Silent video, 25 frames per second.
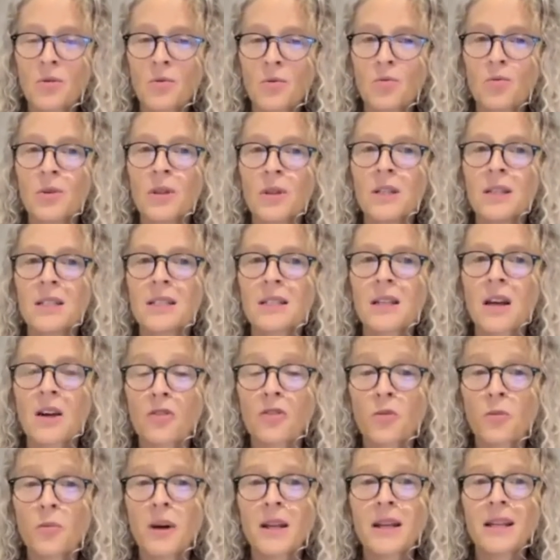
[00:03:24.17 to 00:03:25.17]

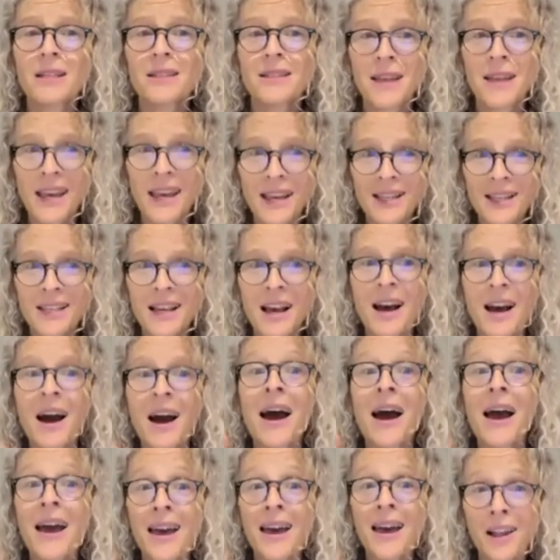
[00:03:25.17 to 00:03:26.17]
rediscover, but it takes a
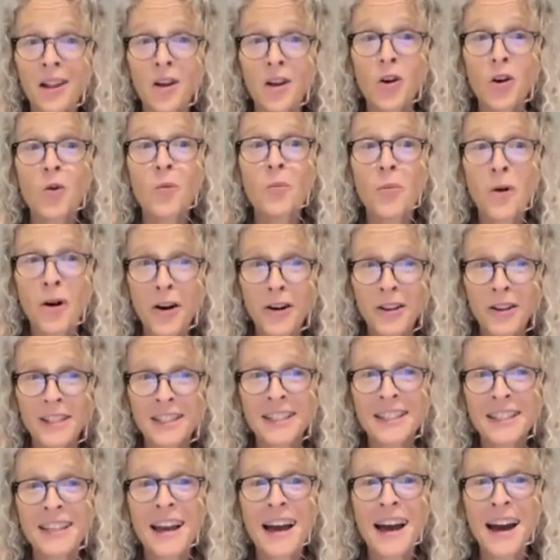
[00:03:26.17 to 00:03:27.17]
hello
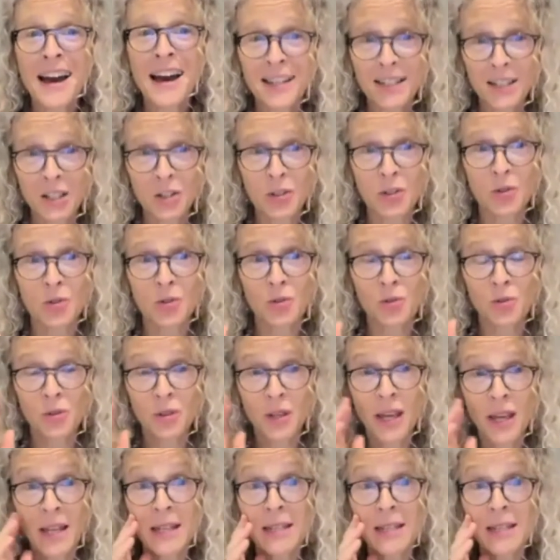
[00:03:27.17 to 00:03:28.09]
body attitude, and it